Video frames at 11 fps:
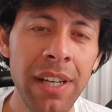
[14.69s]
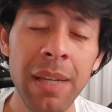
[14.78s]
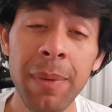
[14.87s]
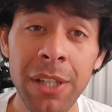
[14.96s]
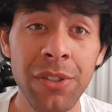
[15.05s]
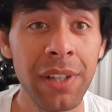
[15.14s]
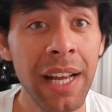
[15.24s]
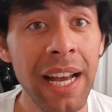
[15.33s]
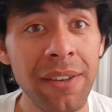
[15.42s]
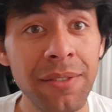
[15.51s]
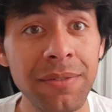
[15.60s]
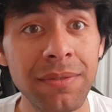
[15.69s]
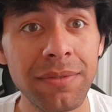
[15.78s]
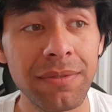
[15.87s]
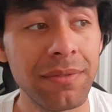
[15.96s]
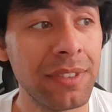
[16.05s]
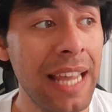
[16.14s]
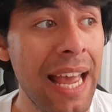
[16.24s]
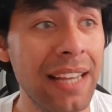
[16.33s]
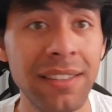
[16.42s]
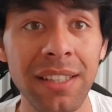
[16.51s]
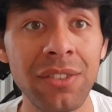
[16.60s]
Anybody should have the
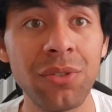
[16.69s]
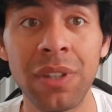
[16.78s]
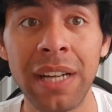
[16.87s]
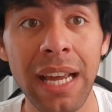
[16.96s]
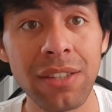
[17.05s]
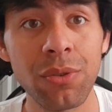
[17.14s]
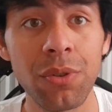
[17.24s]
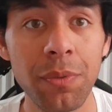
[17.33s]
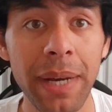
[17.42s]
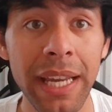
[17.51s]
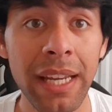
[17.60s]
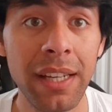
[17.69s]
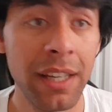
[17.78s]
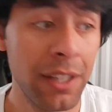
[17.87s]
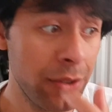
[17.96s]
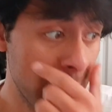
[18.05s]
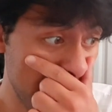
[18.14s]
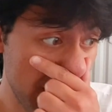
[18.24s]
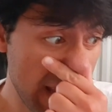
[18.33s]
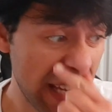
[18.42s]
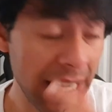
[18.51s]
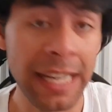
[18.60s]
access to a nice road bike so that
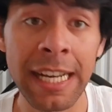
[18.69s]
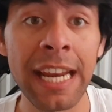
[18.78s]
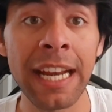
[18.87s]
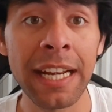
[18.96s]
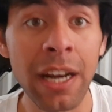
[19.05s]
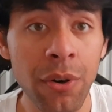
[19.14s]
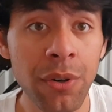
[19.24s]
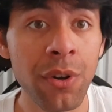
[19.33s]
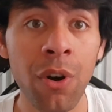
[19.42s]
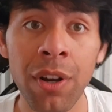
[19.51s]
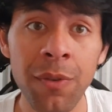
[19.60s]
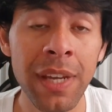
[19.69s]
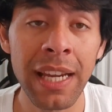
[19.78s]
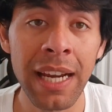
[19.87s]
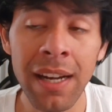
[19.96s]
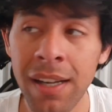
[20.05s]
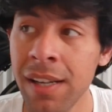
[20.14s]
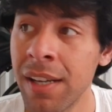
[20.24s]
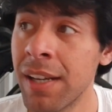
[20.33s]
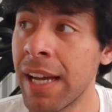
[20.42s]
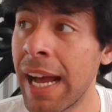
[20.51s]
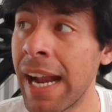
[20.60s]
they can take it out on a weekend
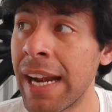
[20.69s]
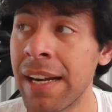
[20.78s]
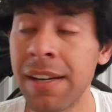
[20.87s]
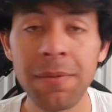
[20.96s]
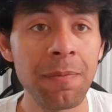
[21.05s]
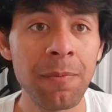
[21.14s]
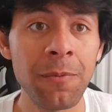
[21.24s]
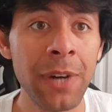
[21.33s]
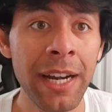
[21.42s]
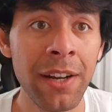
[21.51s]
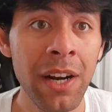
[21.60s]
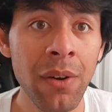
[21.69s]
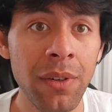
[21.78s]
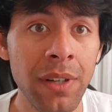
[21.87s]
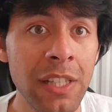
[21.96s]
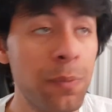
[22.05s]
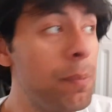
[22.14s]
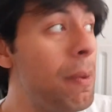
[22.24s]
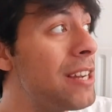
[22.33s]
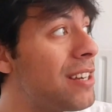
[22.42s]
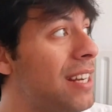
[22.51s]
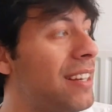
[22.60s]
and ride around,
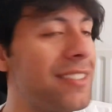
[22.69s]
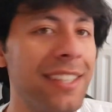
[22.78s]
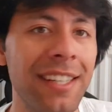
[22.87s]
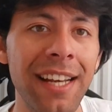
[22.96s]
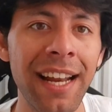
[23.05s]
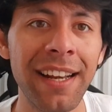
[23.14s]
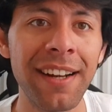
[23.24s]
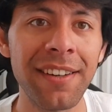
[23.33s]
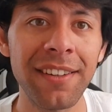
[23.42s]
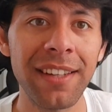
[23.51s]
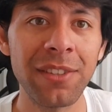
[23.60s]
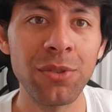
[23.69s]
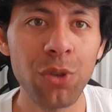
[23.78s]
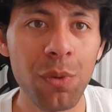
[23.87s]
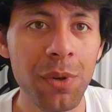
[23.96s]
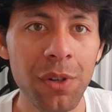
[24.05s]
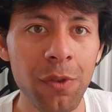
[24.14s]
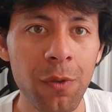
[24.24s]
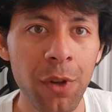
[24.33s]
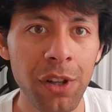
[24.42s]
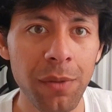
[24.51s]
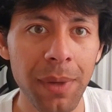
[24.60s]
especially in a city like London that's so beautiful
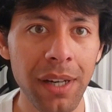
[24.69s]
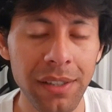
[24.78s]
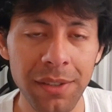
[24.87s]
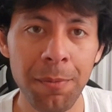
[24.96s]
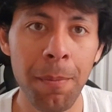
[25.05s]
with all the parks.